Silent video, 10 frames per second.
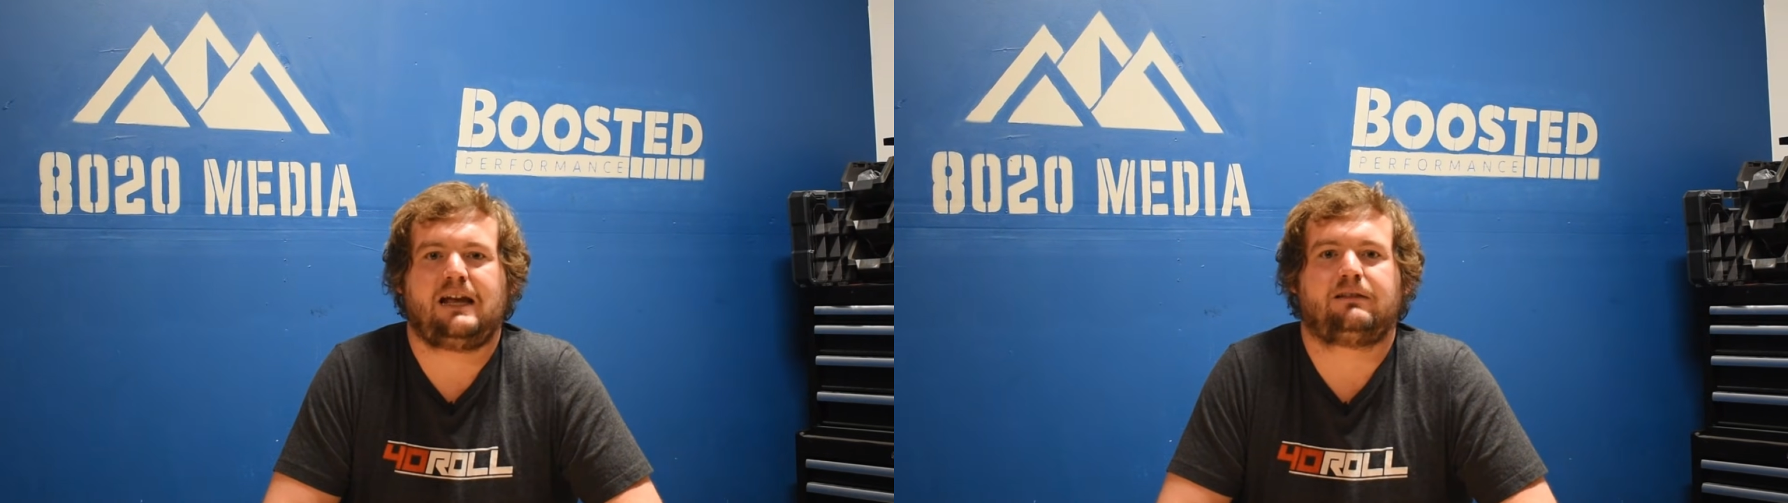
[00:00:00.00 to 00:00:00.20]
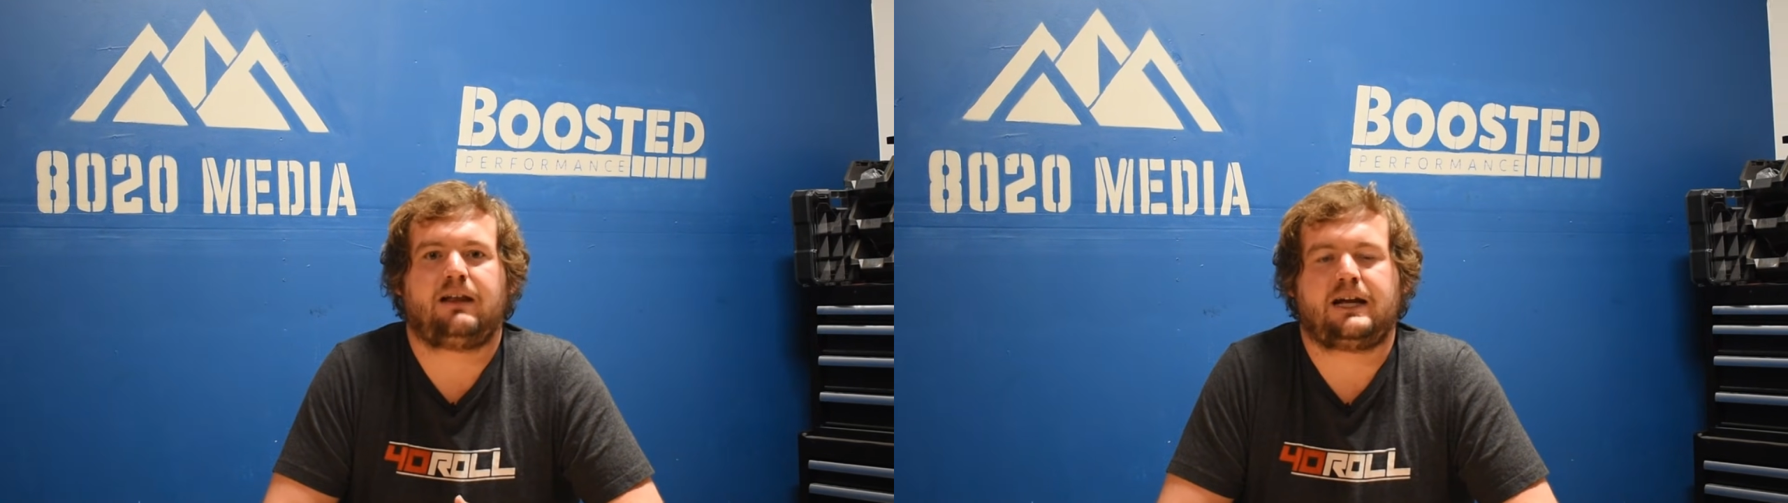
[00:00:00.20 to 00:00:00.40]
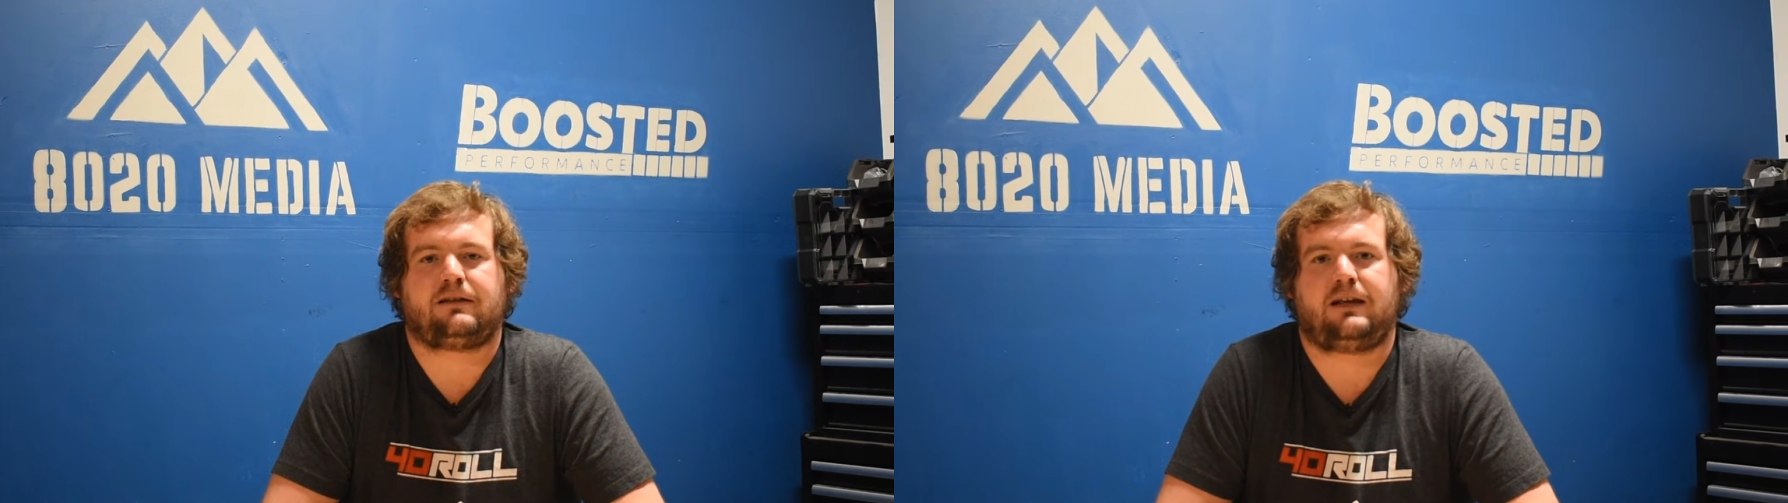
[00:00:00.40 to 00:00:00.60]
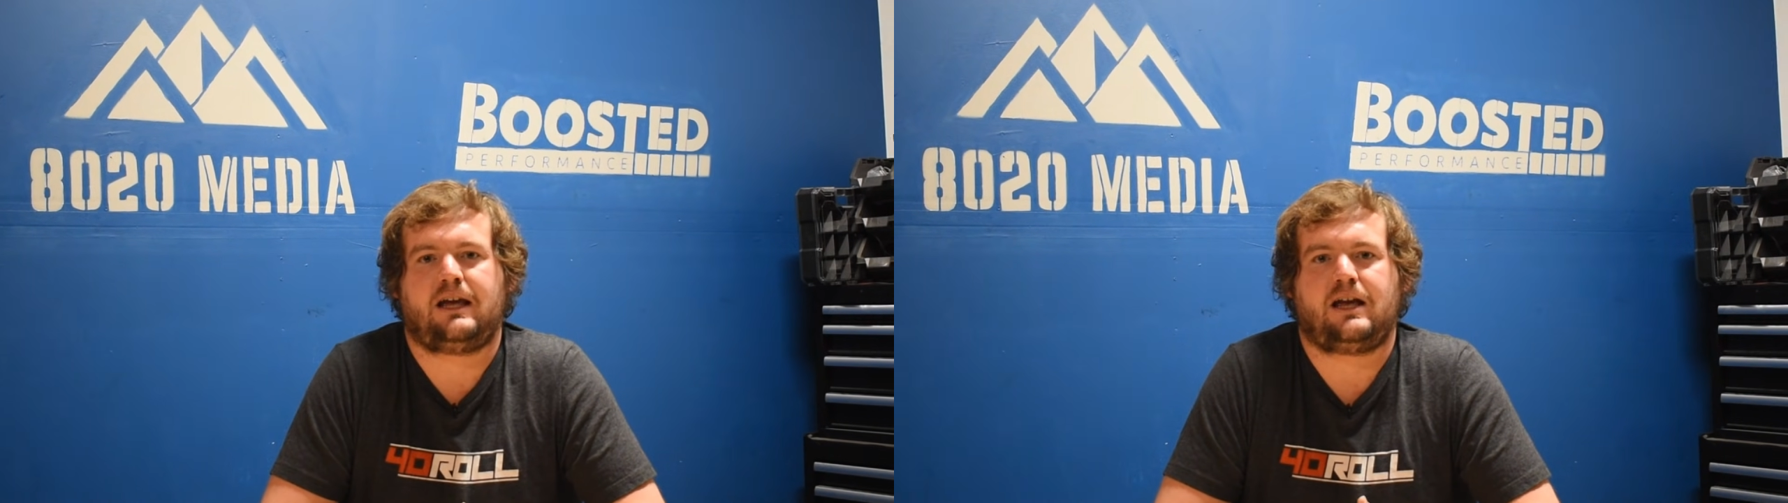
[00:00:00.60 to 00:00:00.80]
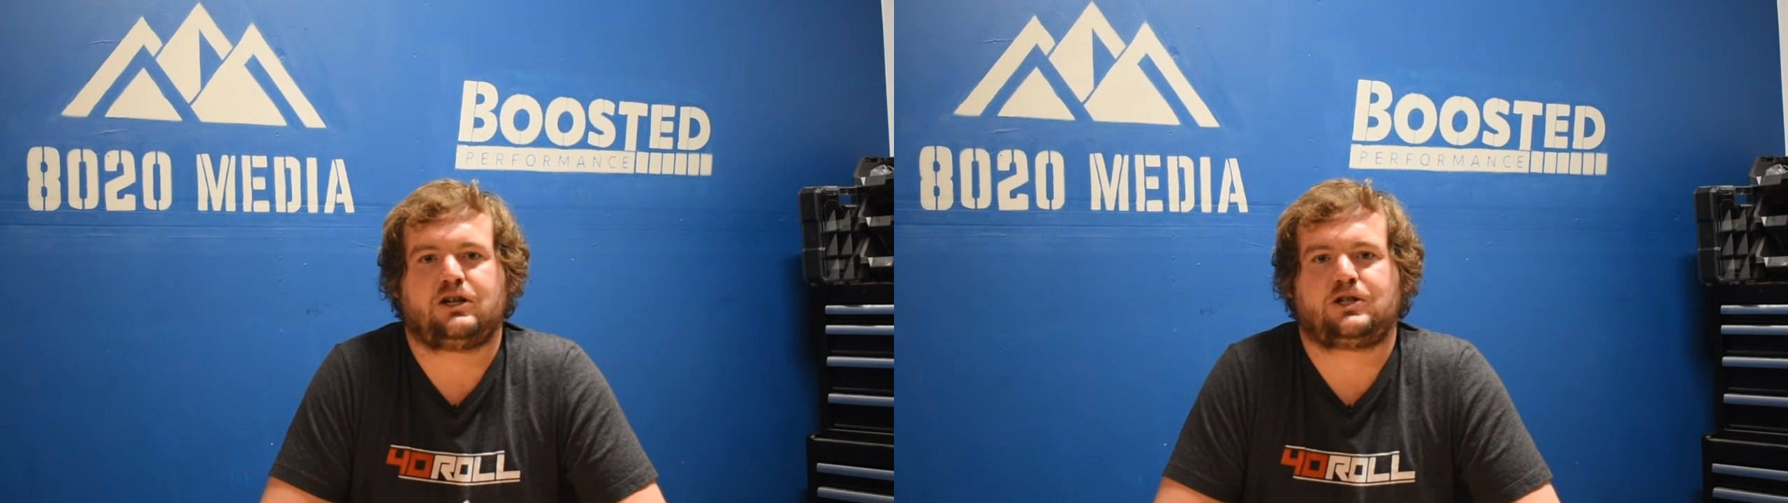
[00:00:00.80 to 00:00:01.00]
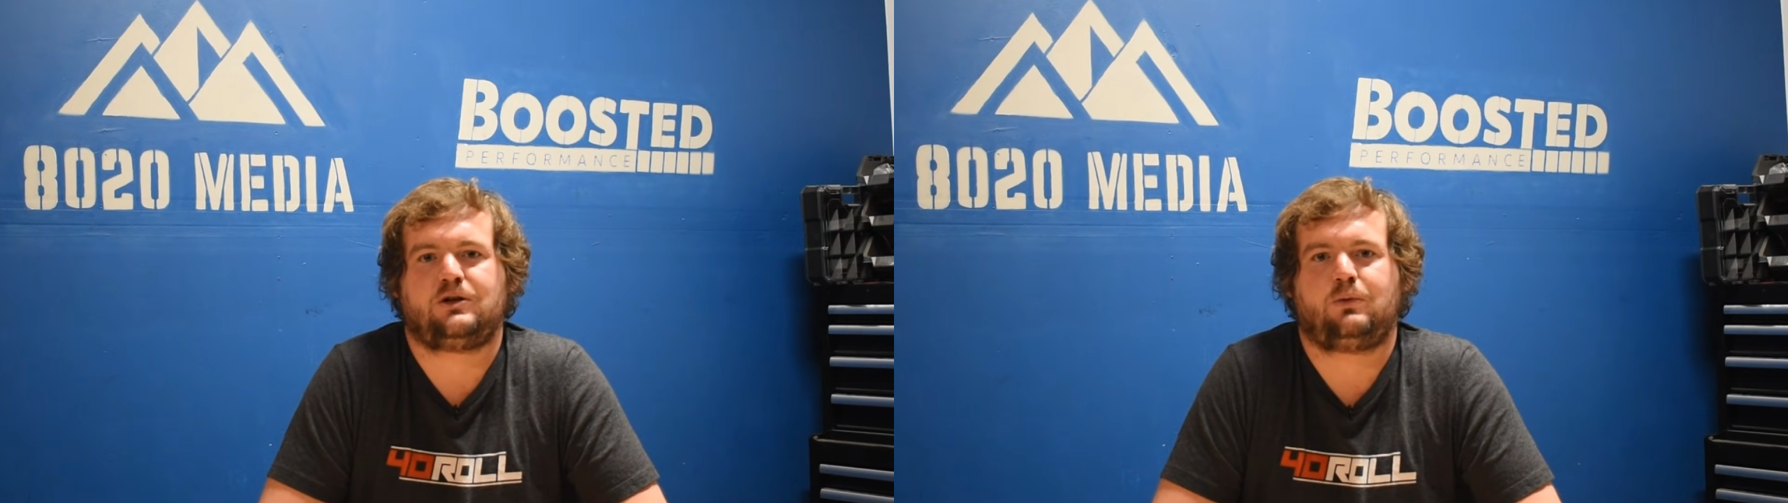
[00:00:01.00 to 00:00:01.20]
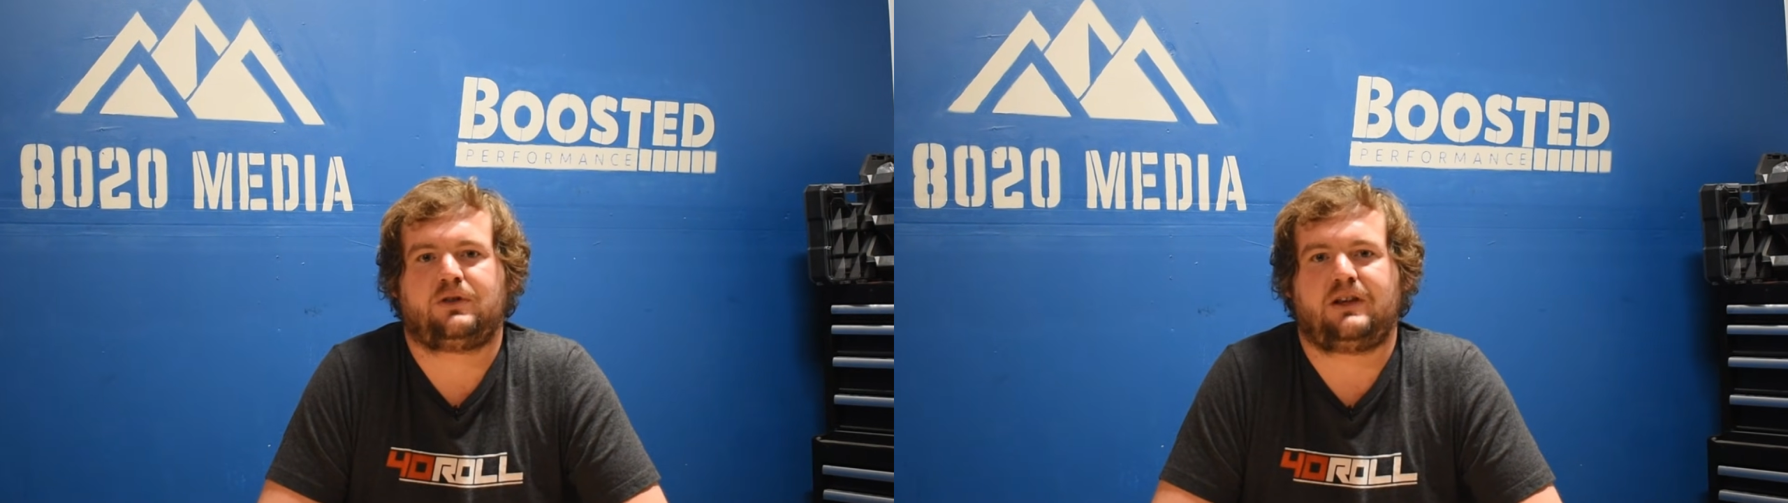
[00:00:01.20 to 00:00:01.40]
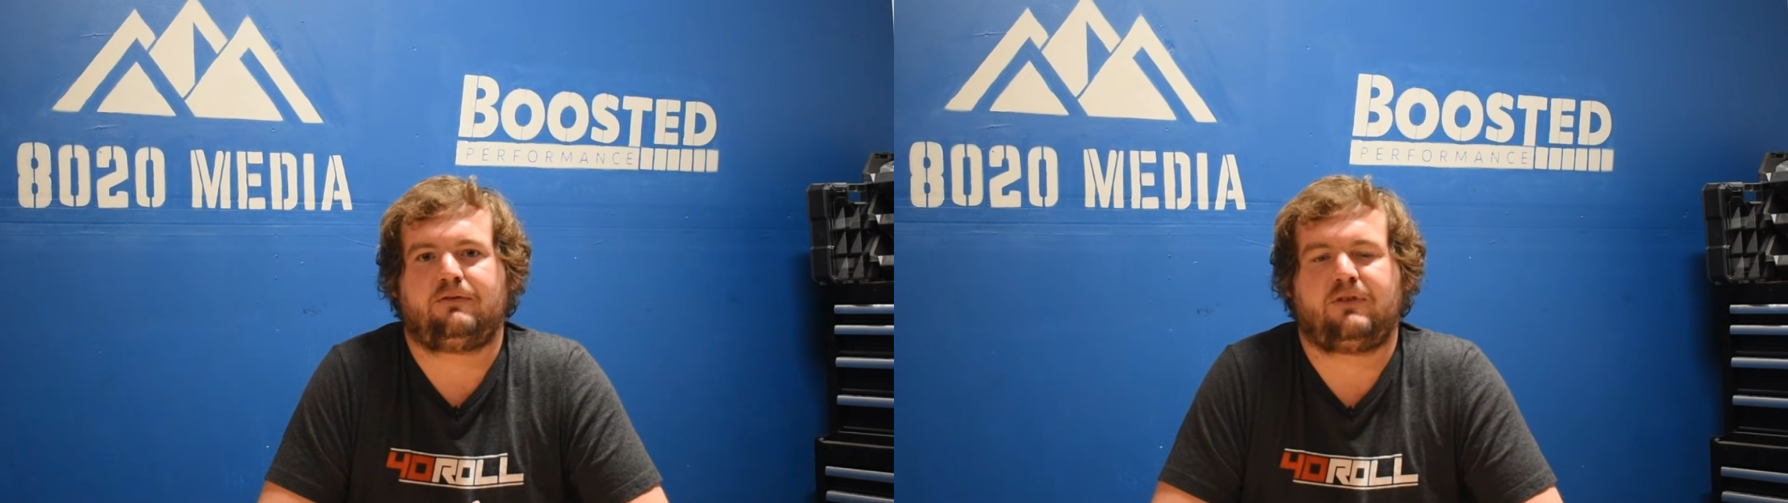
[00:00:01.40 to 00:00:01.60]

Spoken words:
a likely issue with the